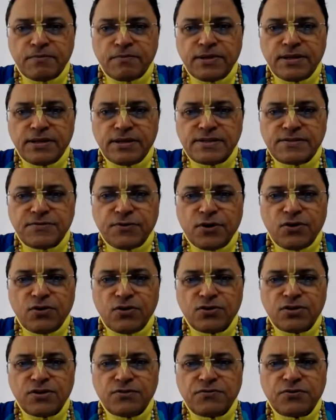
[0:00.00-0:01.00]
please
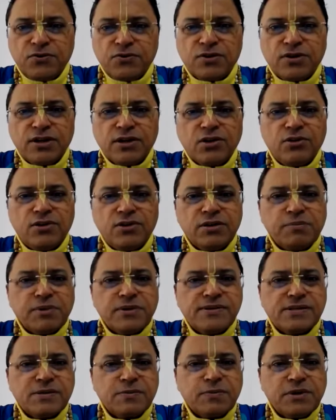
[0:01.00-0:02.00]
follow the four regulatory
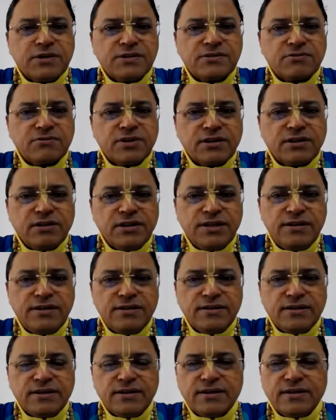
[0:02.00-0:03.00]
principles strictly
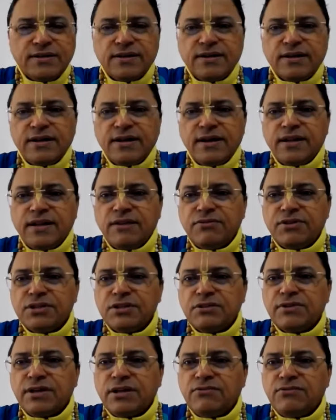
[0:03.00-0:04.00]
and
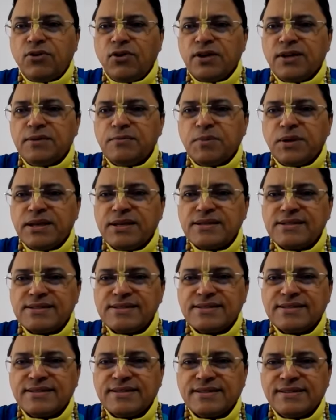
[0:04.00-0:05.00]
everything will fall in
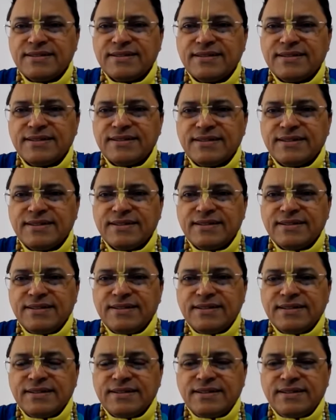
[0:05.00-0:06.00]
place.
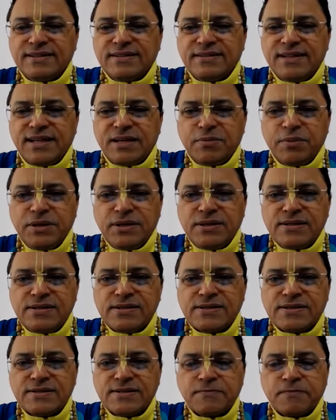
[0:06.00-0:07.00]
That
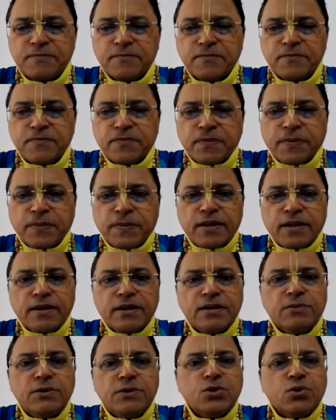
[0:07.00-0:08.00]
means
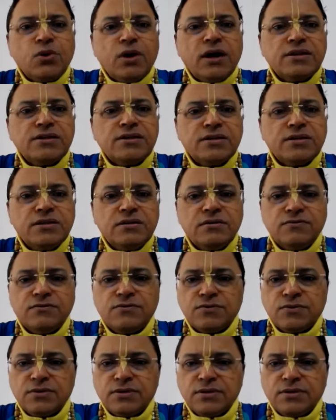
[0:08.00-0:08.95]
even to achieve